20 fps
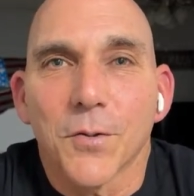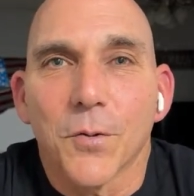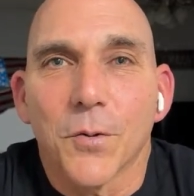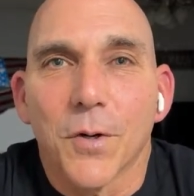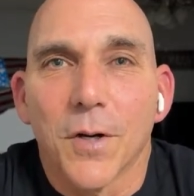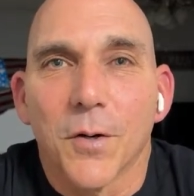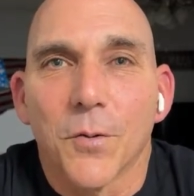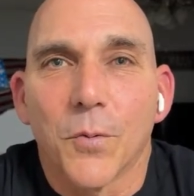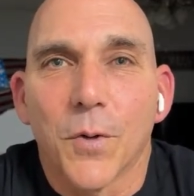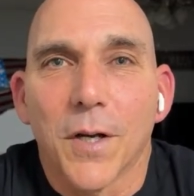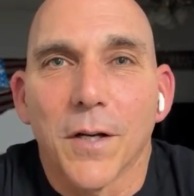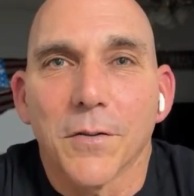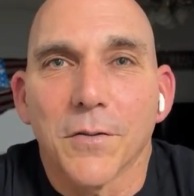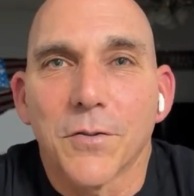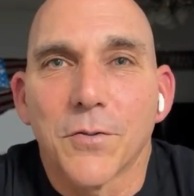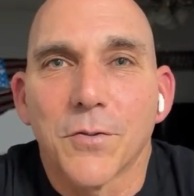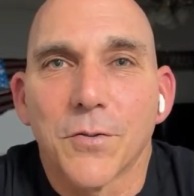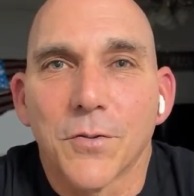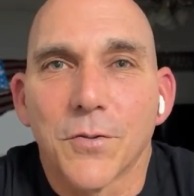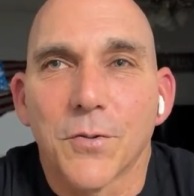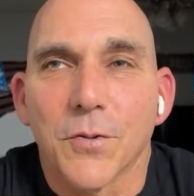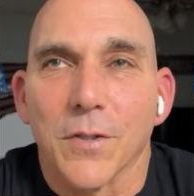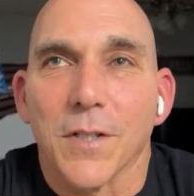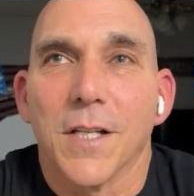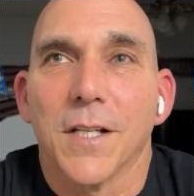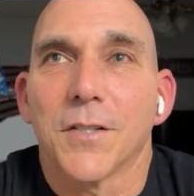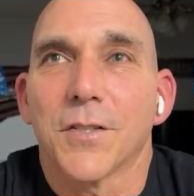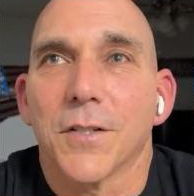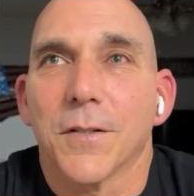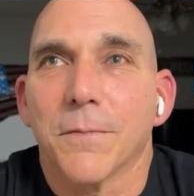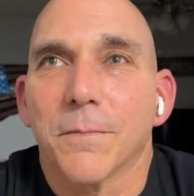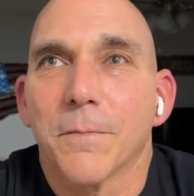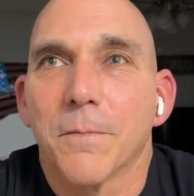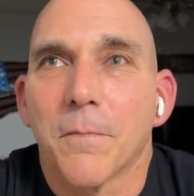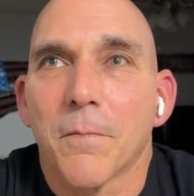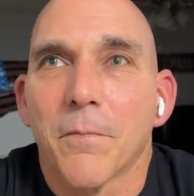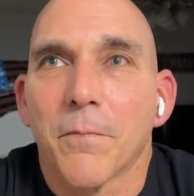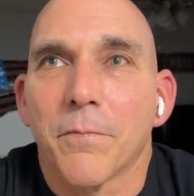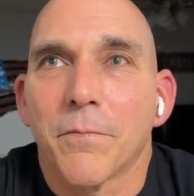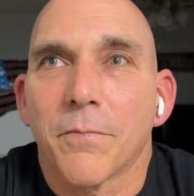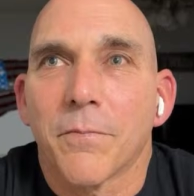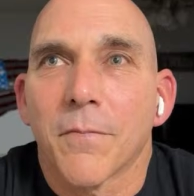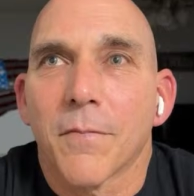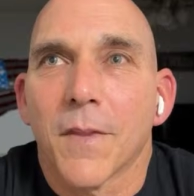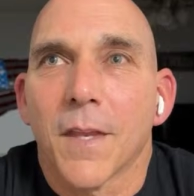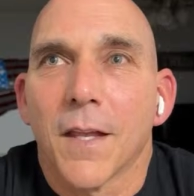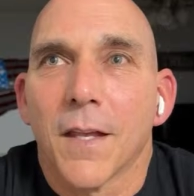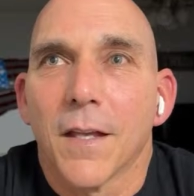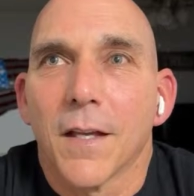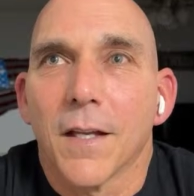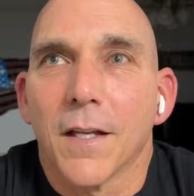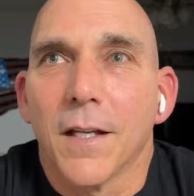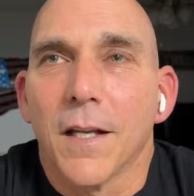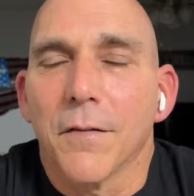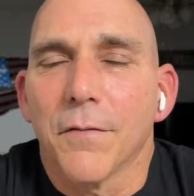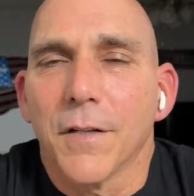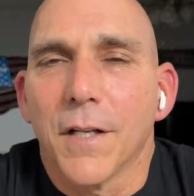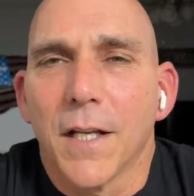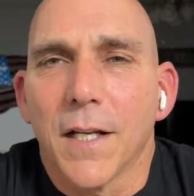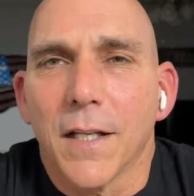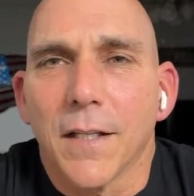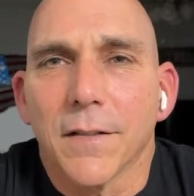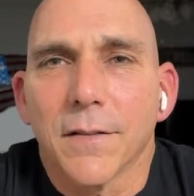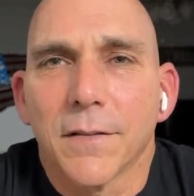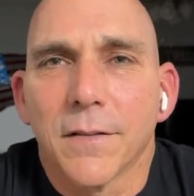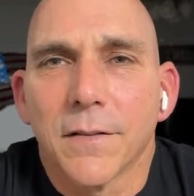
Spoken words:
weird tradition. Never did it.